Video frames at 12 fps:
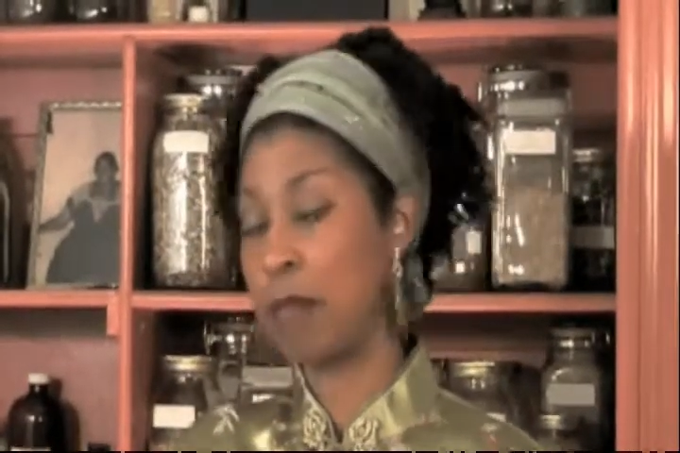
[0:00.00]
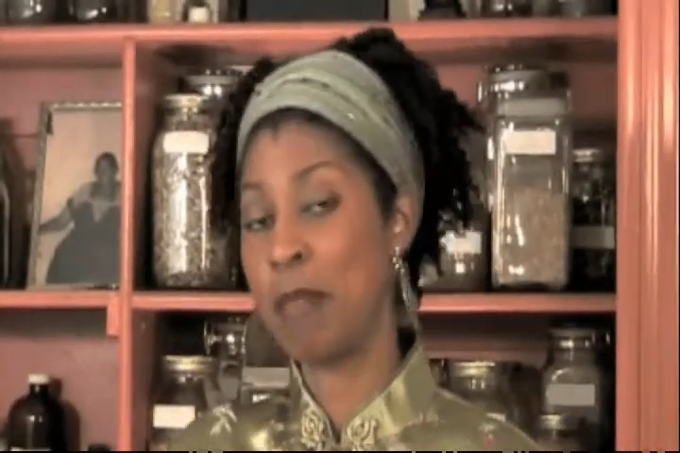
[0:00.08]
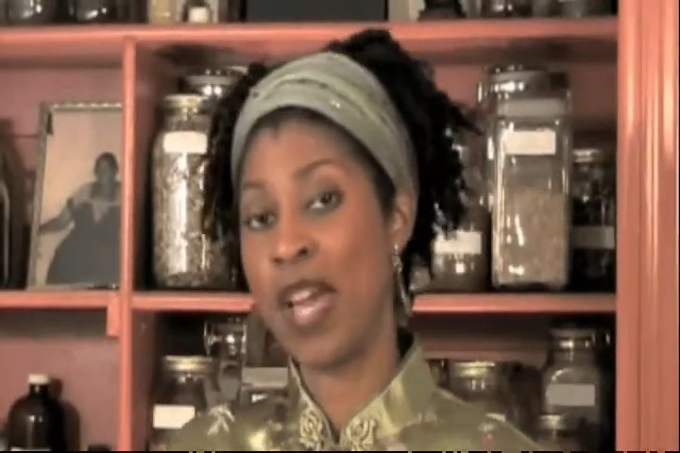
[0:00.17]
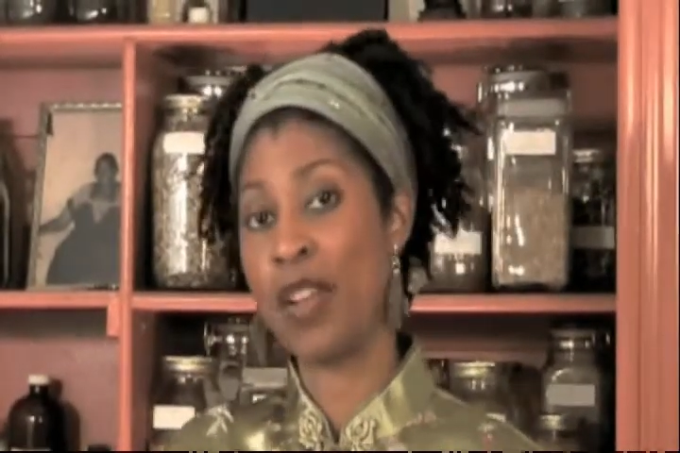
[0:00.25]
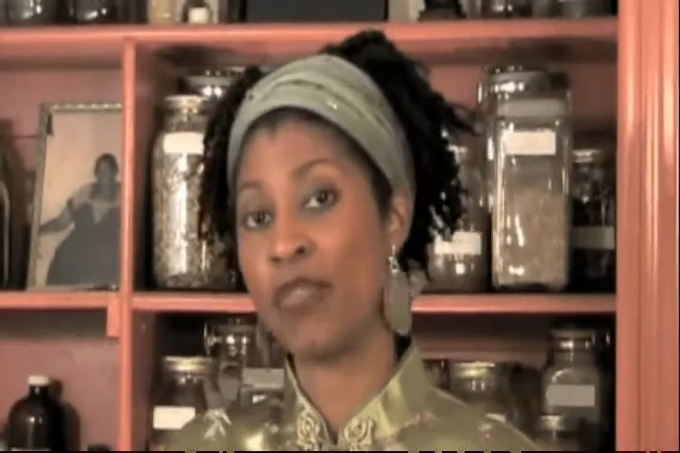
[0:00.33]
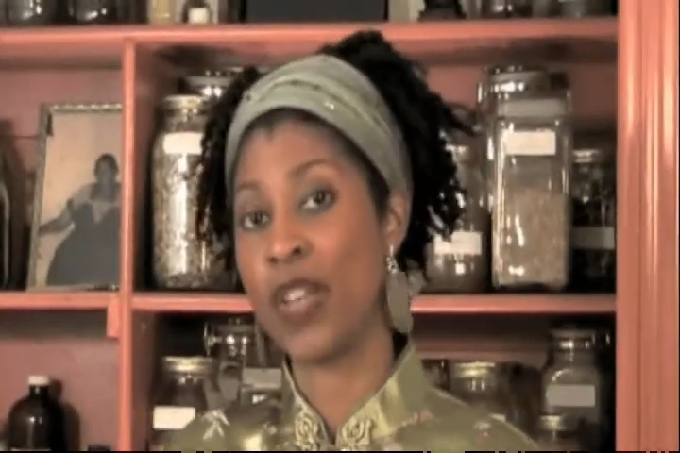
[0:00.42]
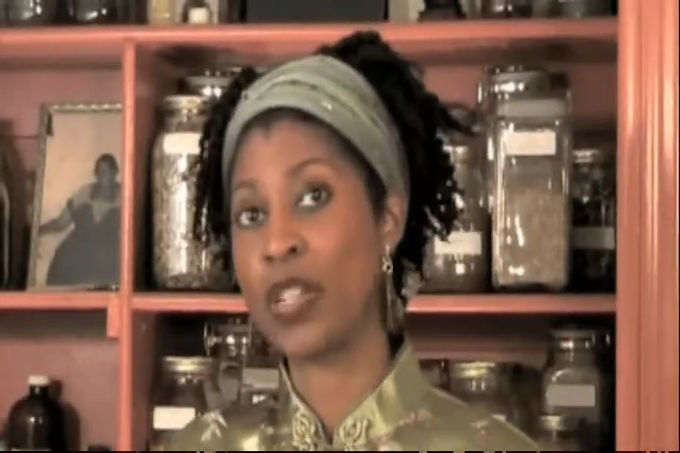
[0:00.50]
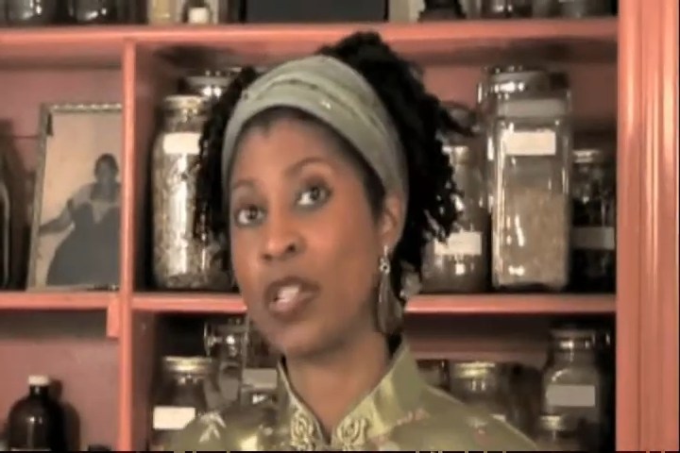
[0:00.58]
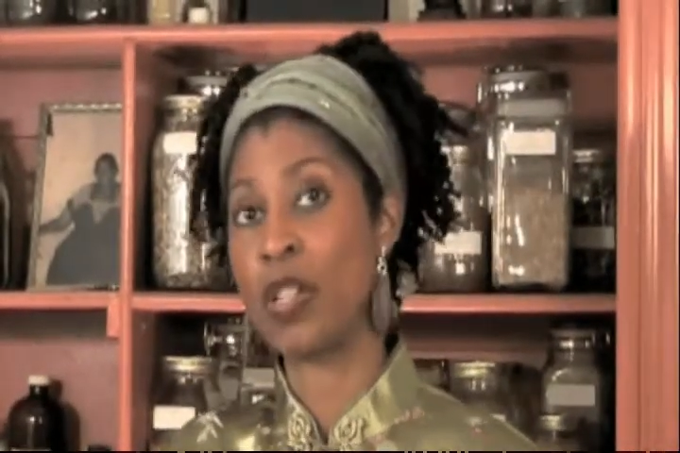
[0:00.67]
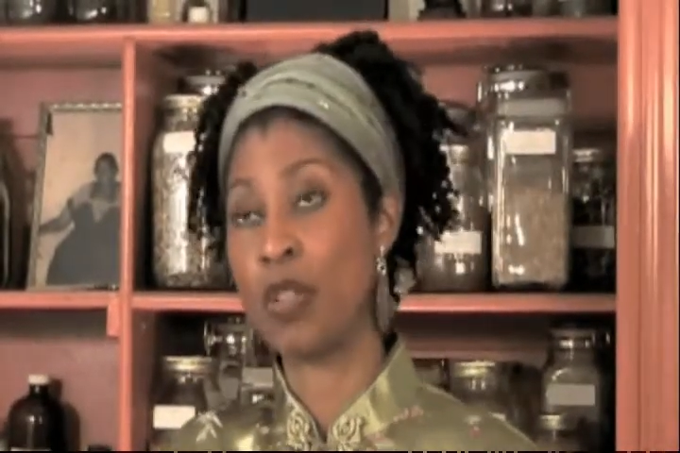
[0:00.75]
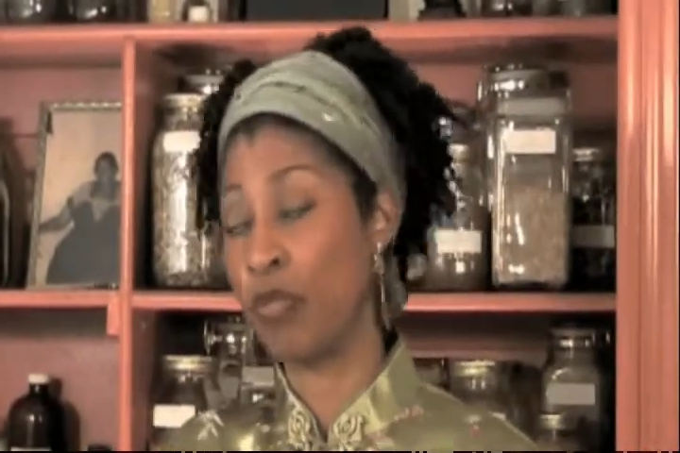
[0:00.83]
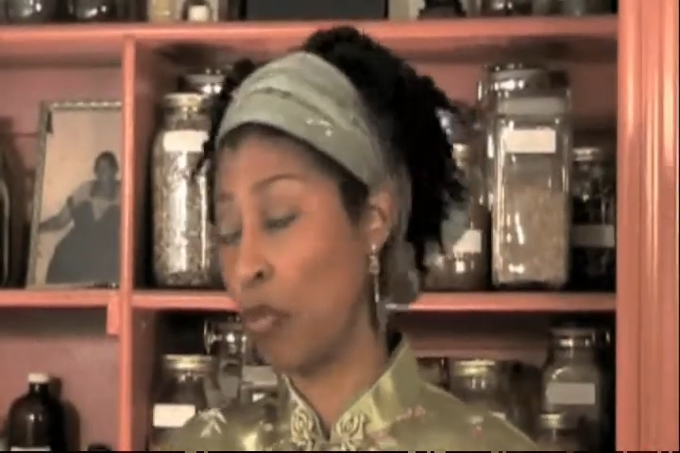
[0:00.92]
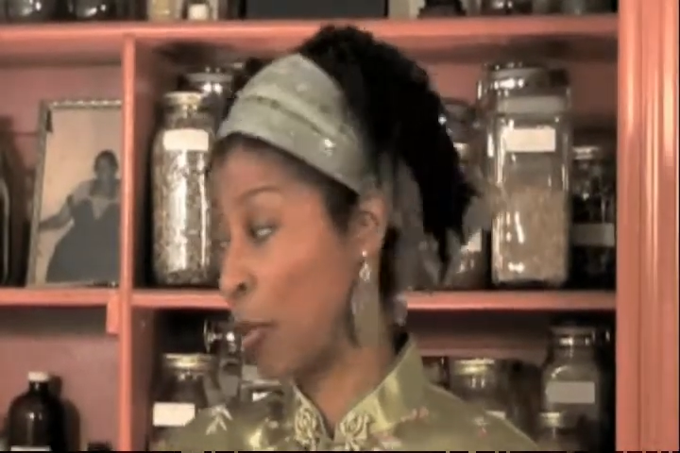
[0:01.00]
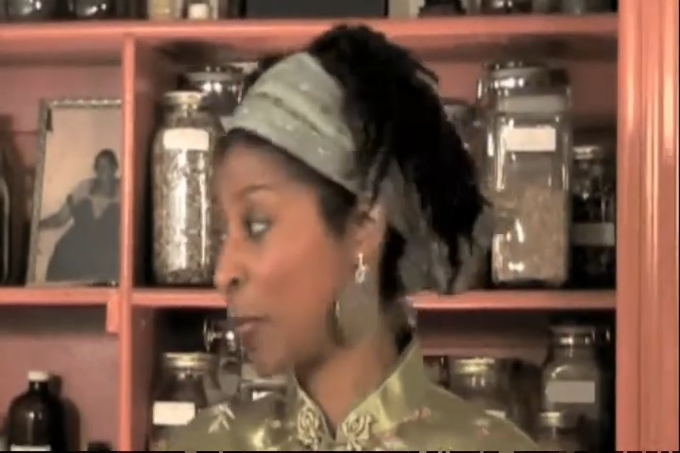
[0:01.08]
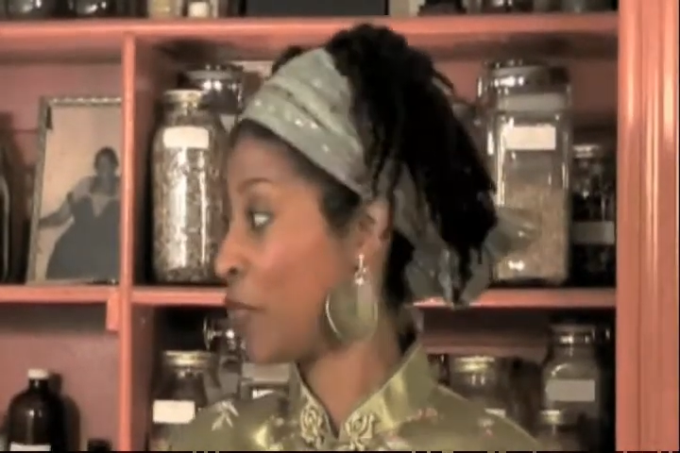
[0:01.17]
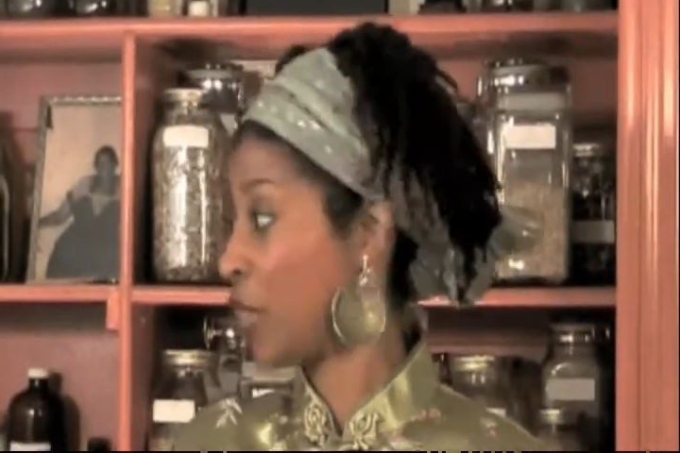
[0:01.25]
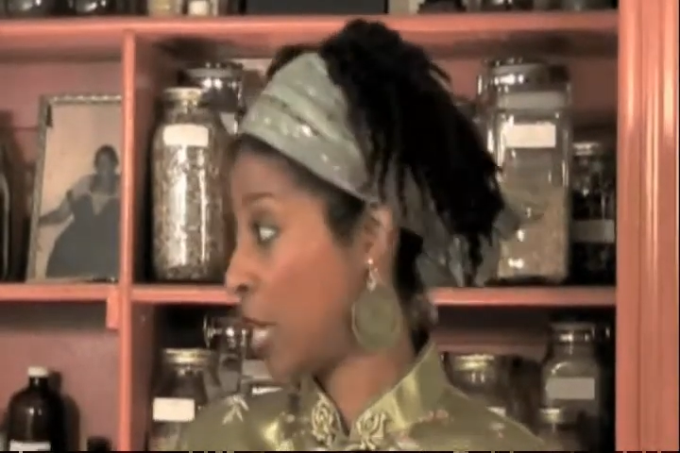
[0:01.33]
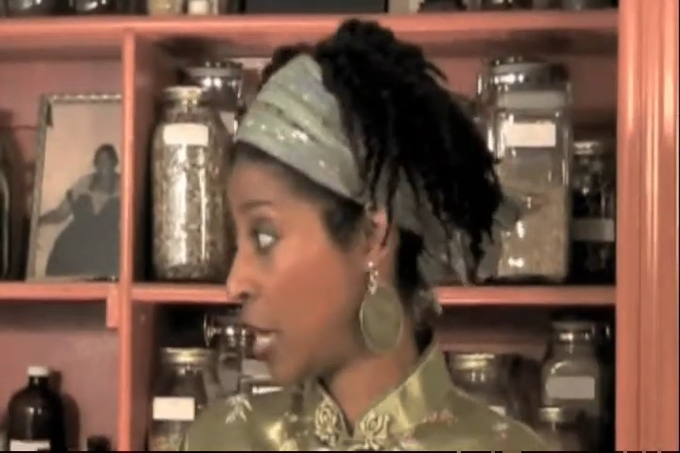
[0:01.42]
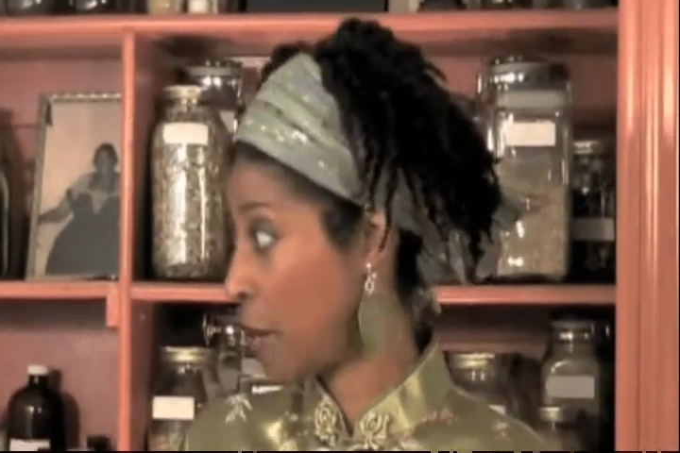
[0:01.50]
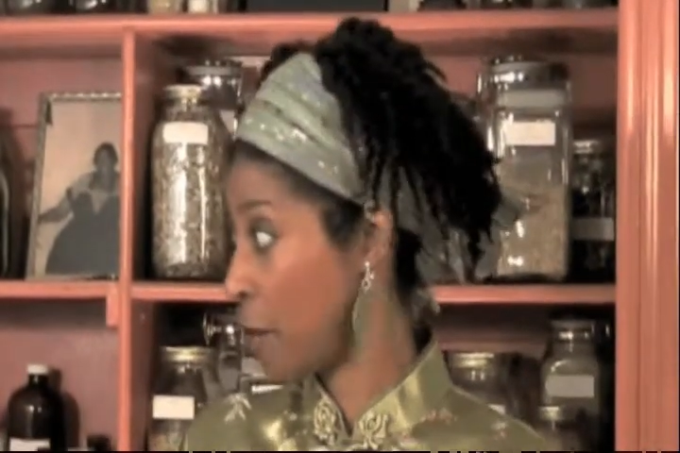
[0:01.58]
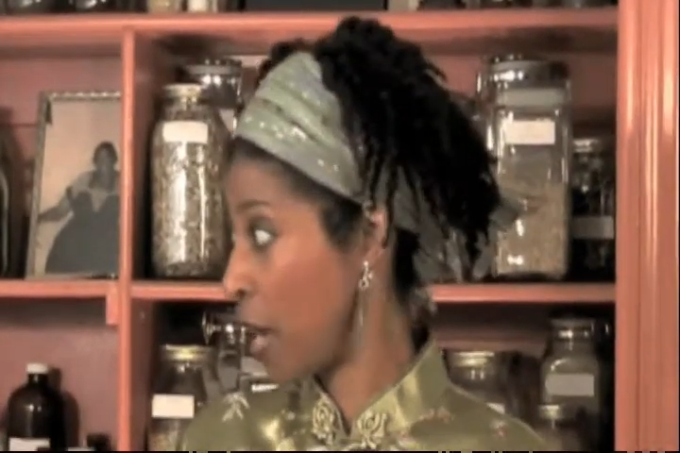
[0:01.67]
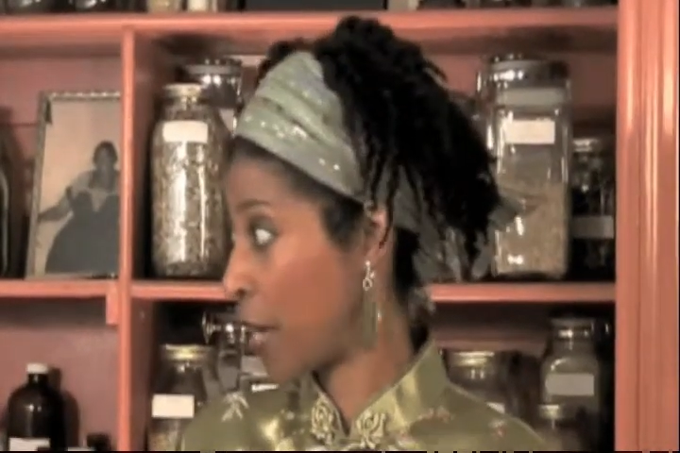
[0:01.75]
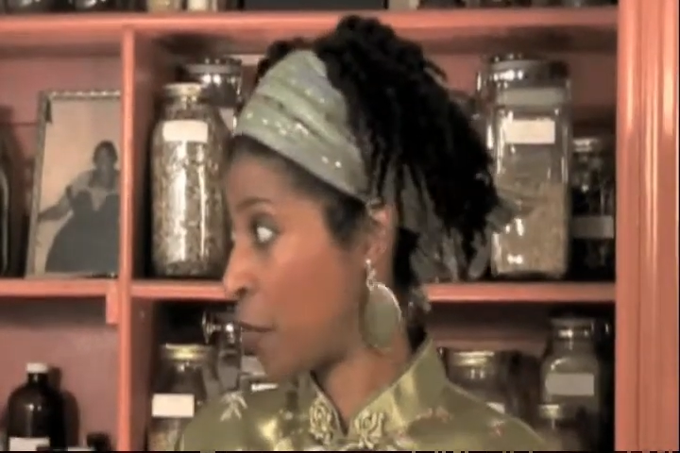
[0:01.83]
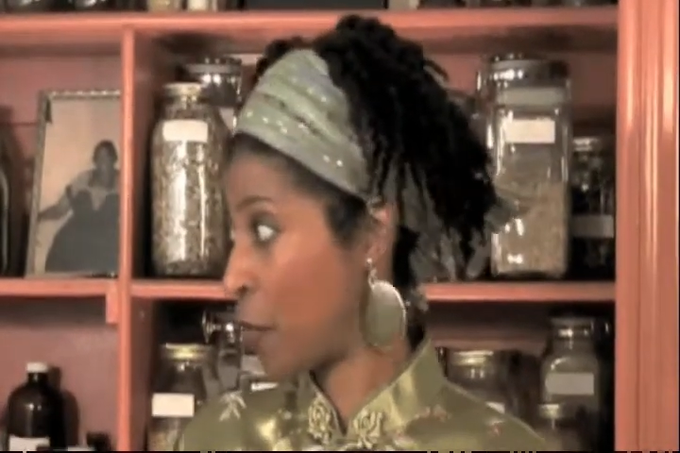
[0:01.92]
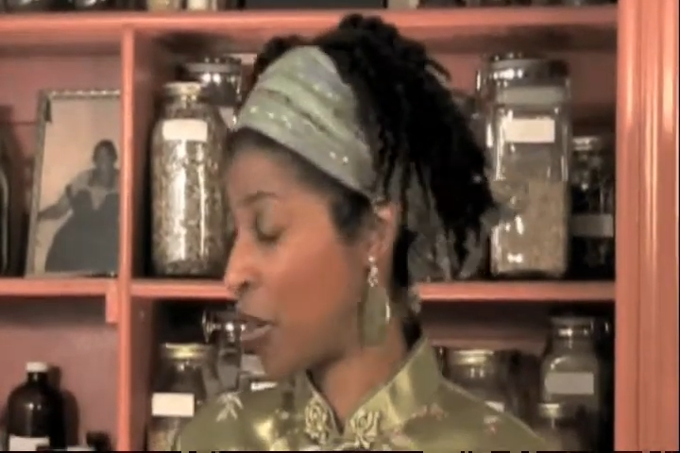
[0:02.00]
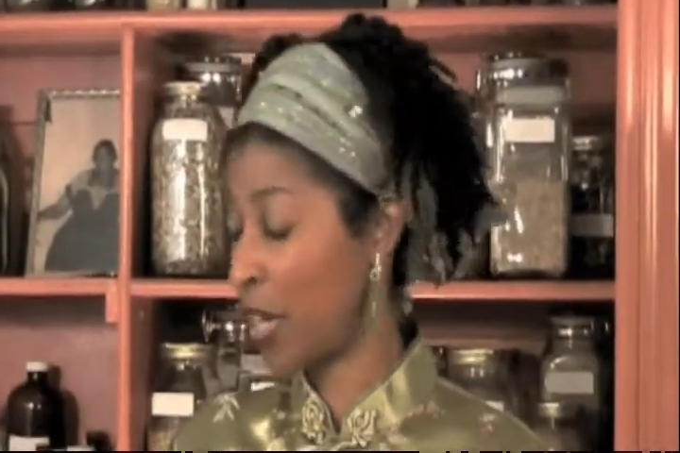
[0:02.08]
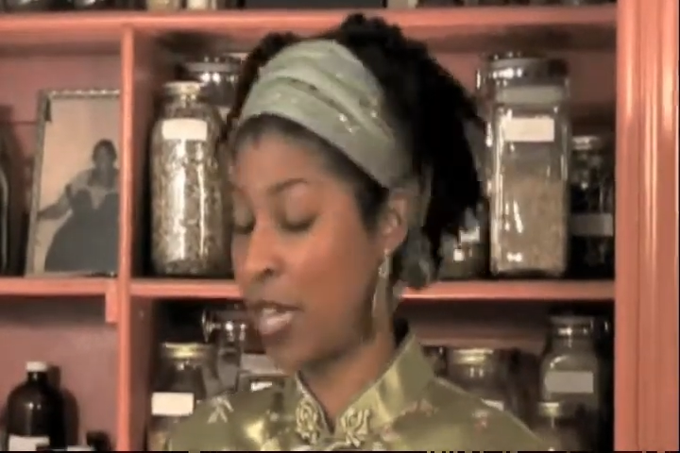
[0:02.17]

manifests in the form of needing body work.